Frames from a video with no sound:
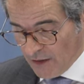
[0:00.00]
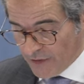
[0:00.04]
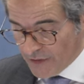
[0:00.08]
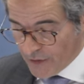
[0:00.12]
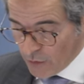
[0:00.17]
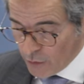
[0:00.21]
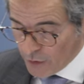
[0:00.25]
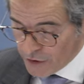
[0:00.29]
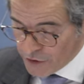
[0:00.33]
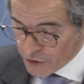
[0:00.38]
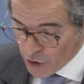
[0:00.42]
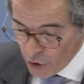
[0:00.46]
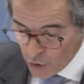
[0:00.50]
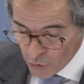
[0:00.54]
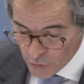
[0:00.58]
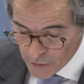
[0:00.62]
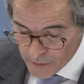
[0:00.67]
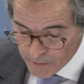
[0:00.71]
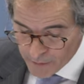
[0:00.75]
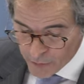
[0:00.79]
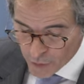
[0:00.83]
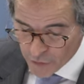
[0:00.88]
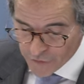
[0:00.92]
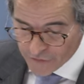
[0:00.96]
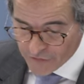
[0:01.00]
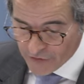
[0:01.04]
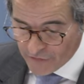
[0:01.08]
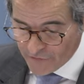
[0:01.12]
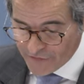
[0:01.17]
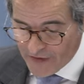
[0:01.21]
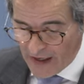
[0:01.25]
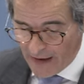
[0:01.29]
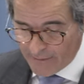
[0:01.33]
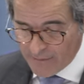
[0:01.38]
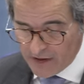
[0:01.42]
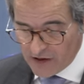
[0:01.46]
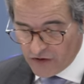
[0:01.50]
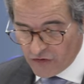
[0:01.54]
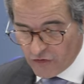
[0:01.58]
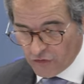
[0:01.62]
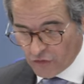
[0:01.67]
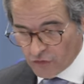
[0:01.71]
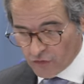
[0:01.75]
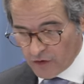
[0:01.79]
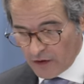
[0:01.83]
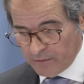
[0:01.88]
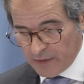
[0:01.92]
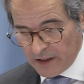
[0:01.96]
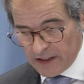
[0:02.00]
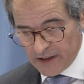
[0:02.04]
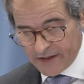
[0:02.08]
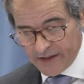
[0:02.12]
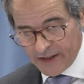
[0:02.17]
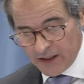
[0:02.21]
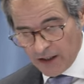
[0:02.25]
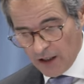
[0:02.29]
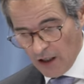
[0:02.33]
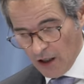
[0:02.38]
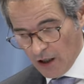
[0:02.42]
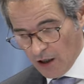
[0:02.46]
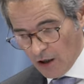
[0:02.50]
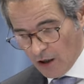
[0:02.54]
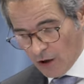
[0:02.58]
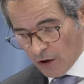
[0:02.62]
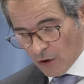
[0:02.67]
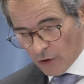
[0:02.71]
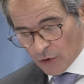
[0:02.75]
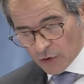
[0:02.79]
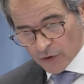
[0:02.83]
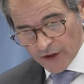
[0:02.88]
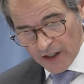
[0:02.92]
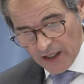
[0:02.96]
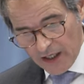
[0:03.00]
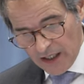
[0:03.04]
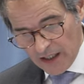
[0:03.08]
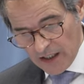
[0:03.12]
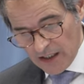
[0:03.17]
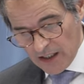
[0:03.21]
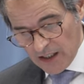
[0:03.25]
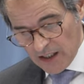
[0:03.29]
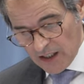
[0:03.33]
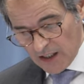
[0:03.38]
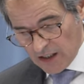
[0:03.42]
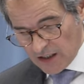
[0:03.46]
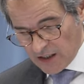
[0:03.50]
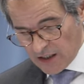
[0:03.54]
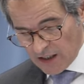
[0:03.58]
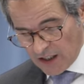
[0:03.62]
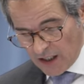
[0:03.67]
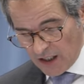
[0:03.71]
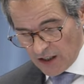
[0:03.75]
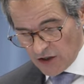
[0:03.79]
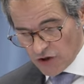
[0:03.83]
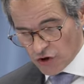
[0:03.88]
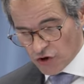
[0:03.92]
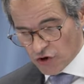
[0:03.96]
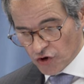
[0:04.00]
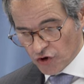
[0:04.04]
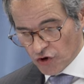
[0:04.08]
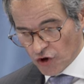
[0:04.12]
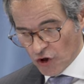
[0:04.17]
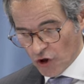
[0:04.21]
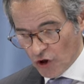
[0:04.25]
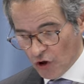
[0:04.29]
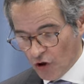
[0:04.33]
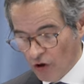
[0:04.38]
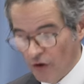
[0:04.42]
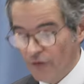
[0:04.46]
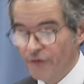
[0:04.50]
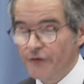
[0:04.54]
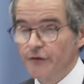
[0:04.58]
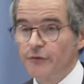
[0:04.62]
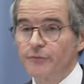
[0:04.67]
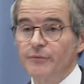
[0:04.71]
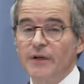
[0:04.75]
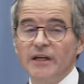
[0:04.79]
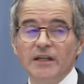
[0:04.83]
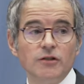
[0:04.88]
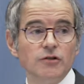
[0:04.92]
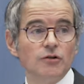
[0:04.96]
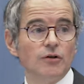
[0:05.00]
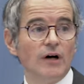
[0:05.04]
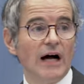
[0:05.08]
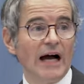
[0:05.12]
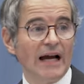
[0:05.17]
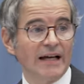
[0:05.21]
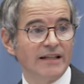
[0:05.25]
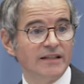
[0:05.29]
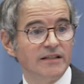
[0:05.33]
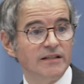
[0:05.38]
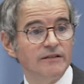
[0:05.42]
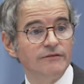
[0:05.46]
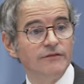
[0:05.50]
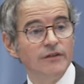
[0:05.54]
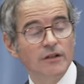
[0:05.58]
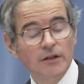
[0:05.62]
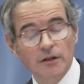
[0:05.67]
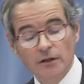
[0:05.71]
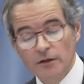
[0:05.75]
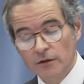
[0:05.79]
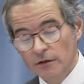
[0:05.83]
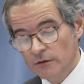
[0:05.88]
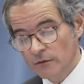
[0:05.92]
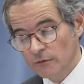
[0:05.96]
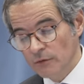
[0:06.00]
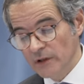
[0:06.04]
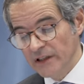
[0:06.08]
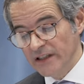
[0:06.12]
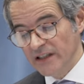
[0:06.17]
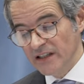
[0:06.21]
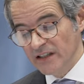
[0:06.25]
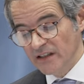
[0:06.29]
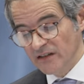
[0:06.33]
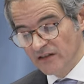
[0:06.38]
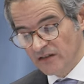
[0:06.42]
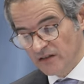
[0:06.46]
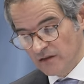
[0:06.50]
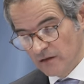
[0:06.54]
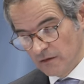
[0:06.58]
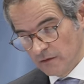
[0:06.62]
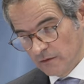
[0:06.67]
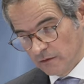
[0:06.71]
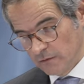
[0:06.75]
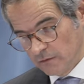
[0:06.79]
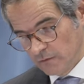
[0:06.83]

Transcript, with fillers: There were no reports of damage to the building or any indications of a radioactive release.